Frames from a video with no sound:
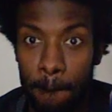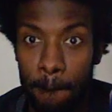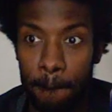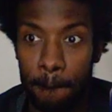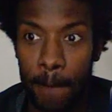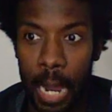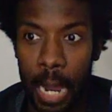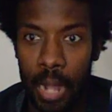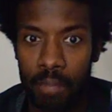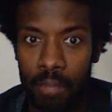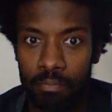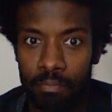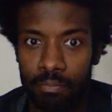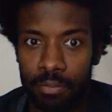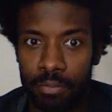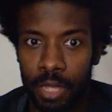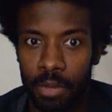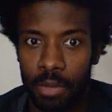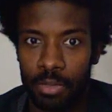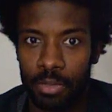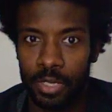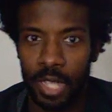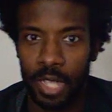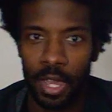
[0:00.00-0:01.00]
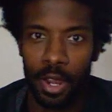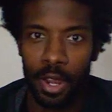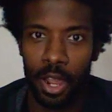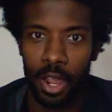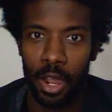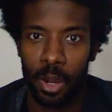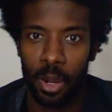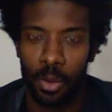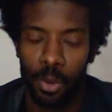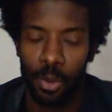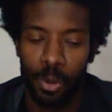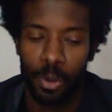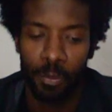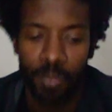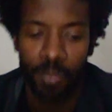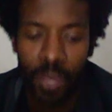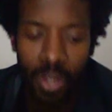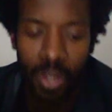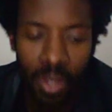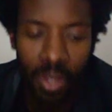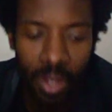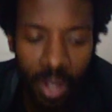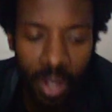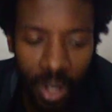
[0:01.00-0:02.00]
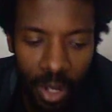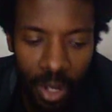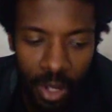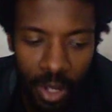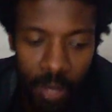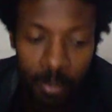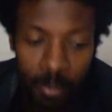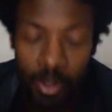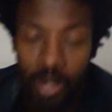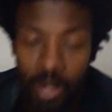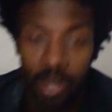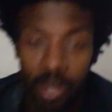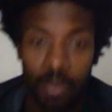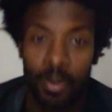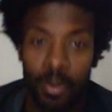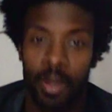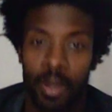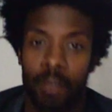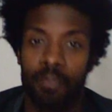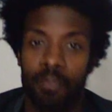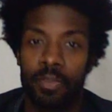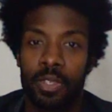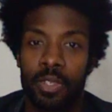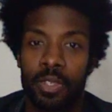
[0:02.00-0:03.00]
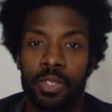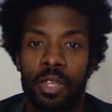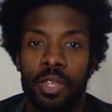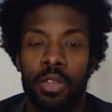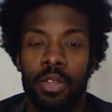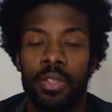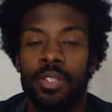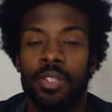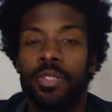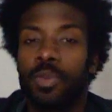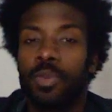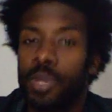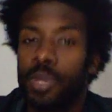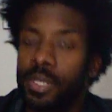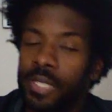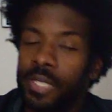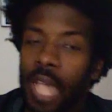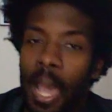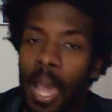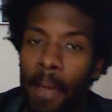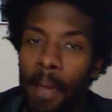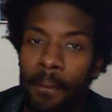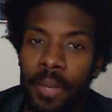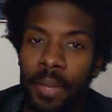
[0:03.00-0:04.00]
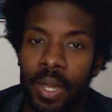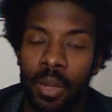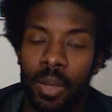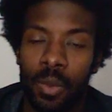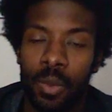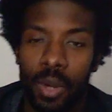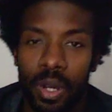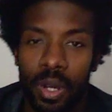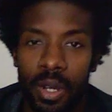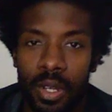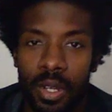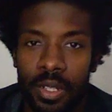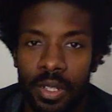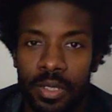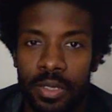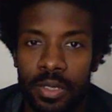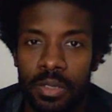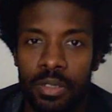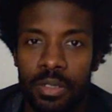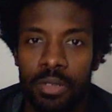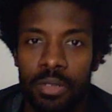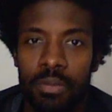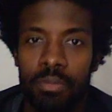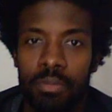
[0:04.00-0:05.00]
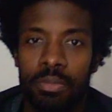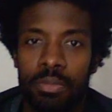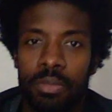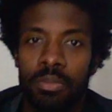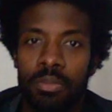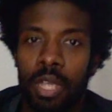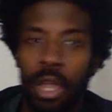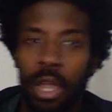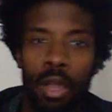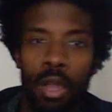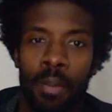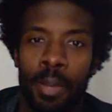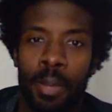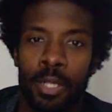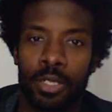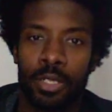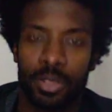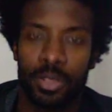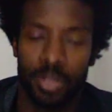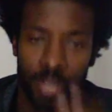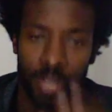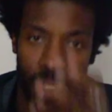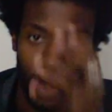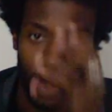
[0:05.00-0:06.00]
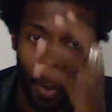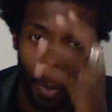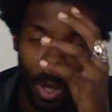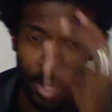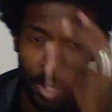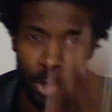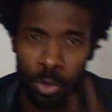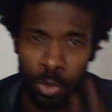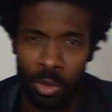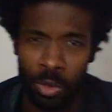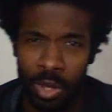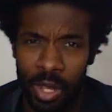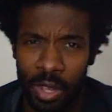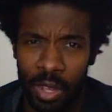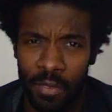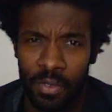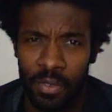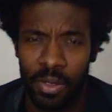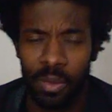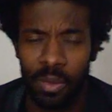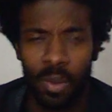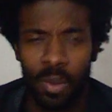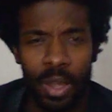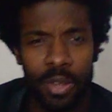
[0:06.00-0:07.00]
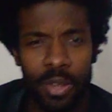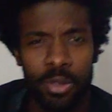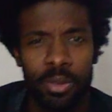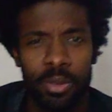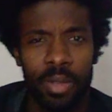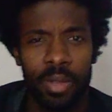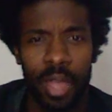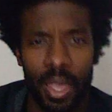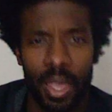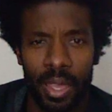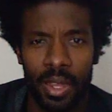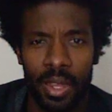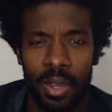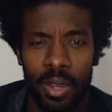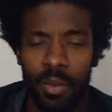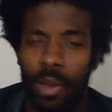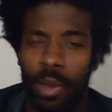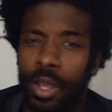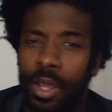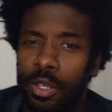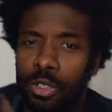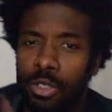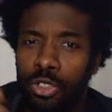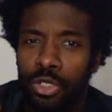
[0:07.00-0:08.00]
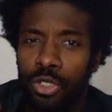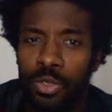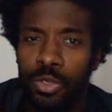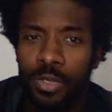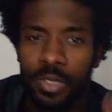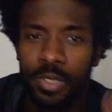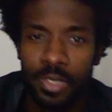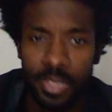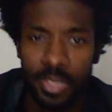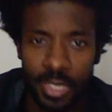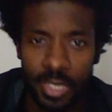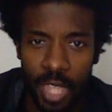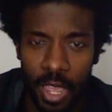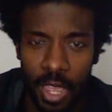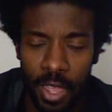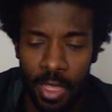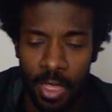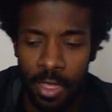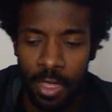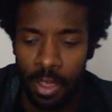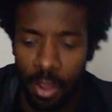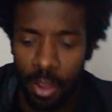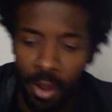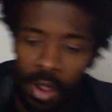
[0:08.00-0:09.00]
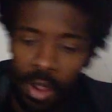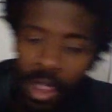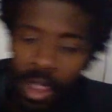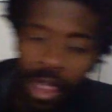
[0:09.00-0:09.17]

That was kind of awkward. Anyway, so this week's topic was talk about your city. Why do you love it? Why do you hate it? Why do you choose to stay there?